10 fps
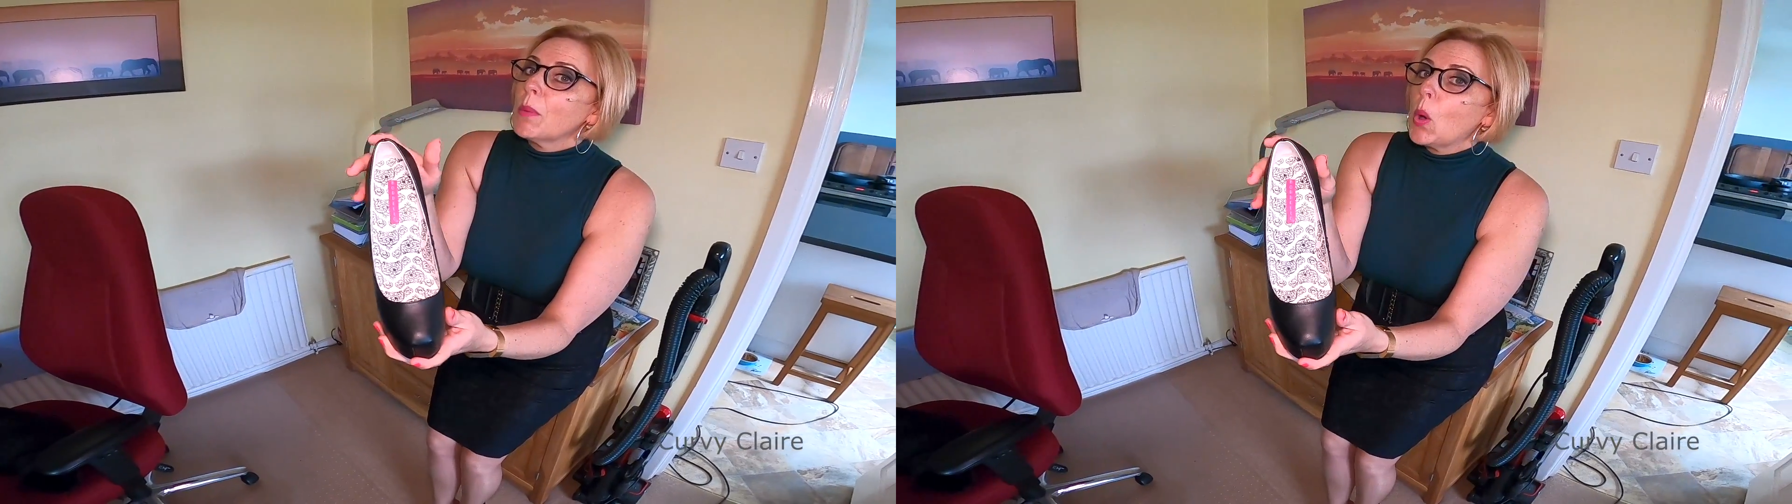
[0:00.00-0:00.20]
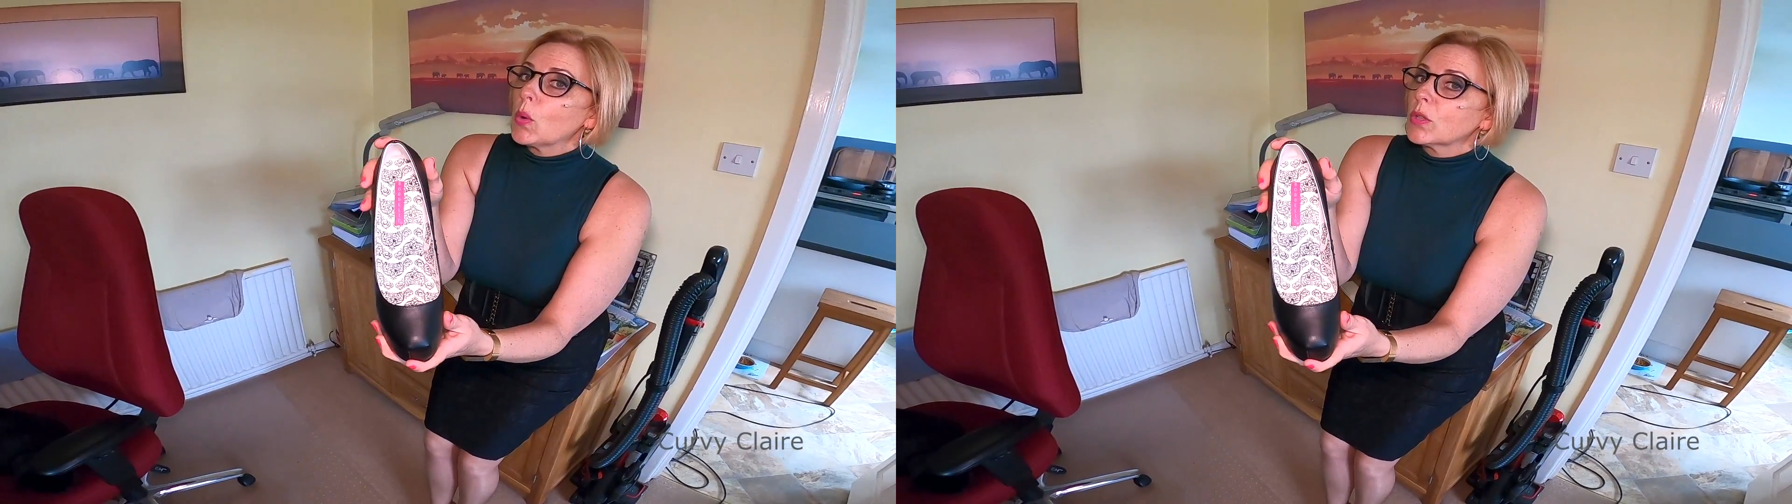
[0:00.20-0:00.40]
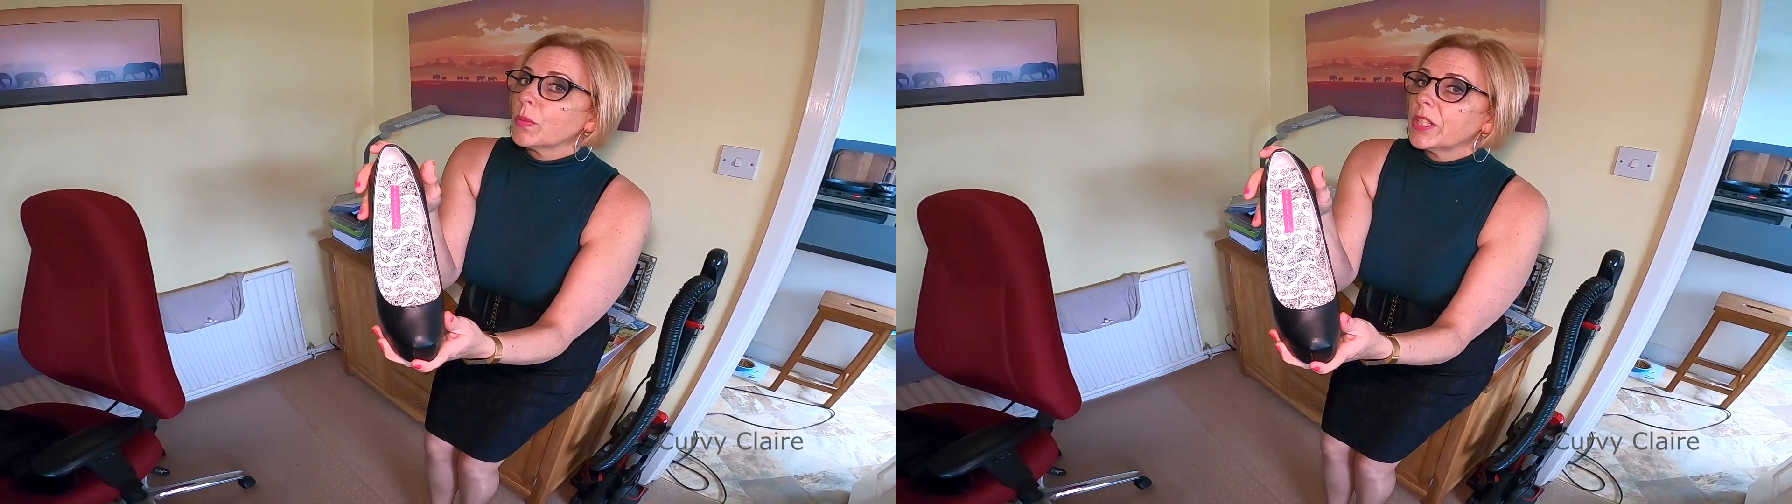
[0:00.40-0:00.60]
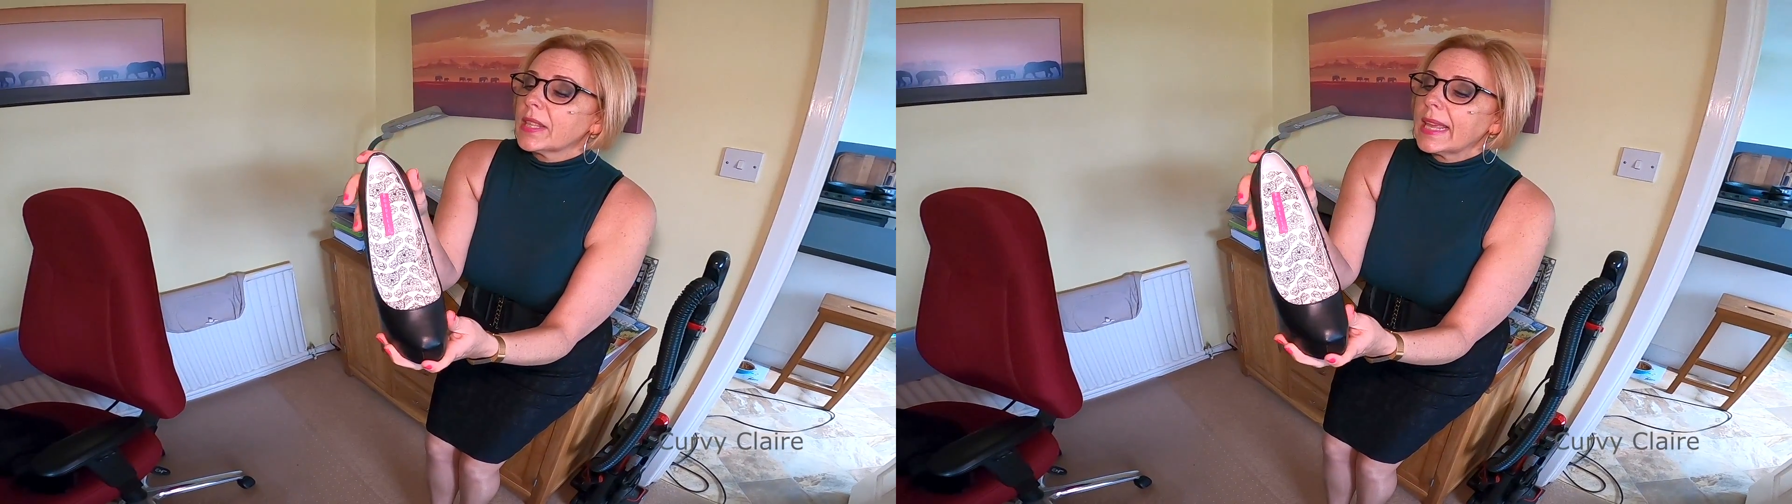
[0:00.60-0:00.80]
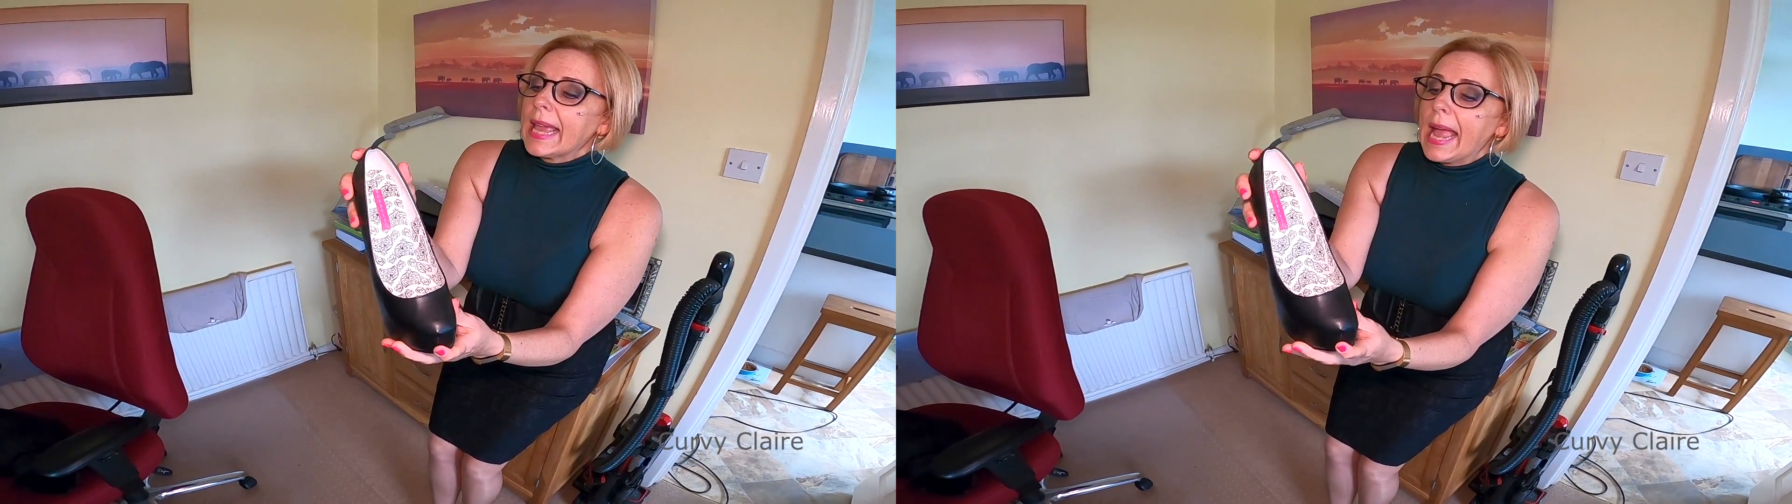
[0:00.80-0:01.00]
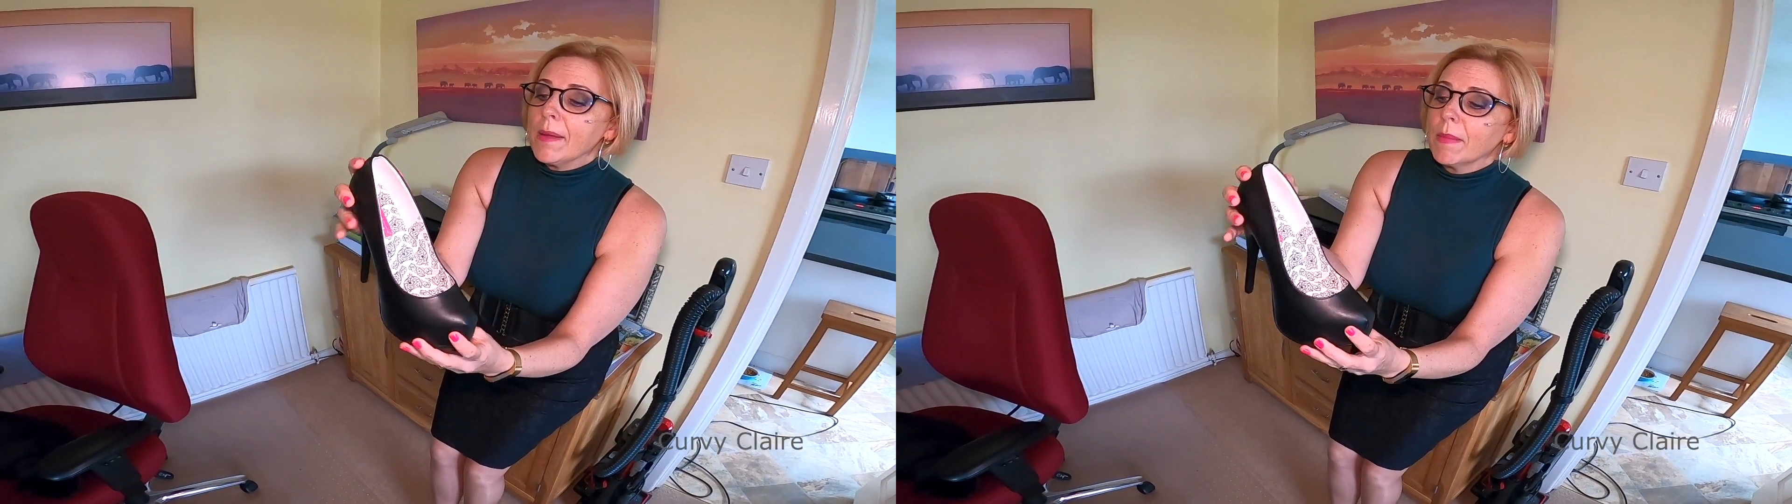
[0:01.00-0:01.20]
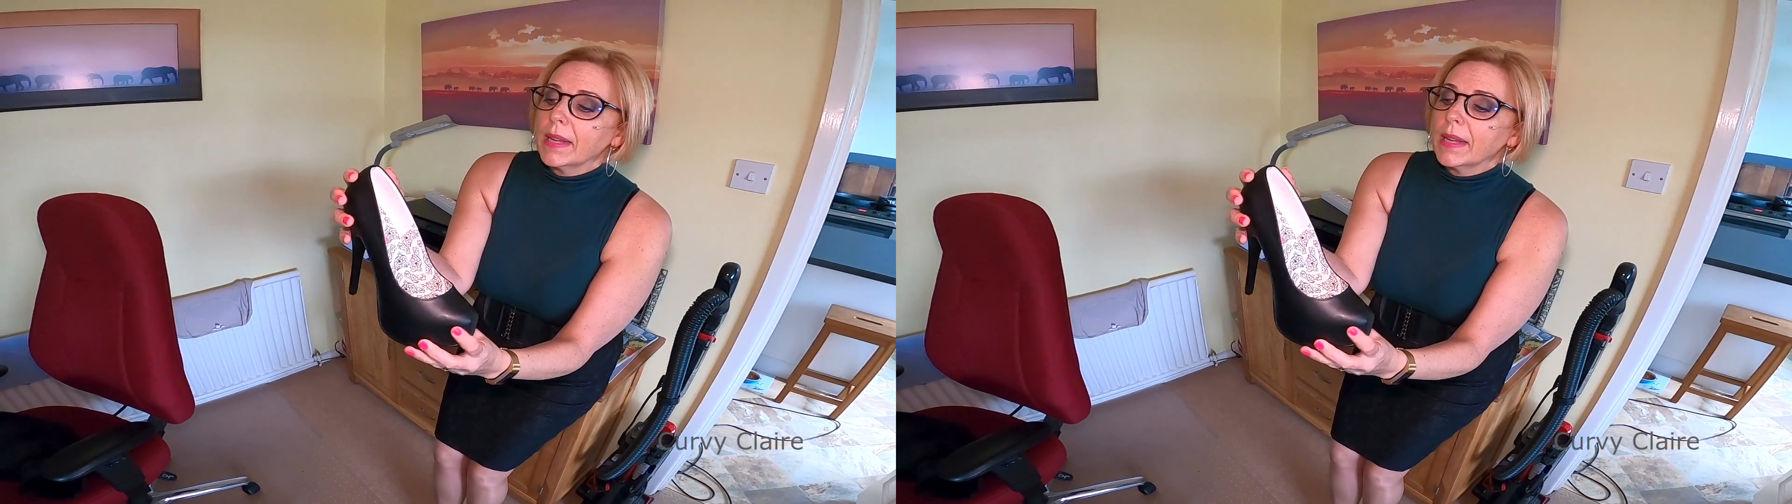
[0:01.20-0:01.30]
the box which they came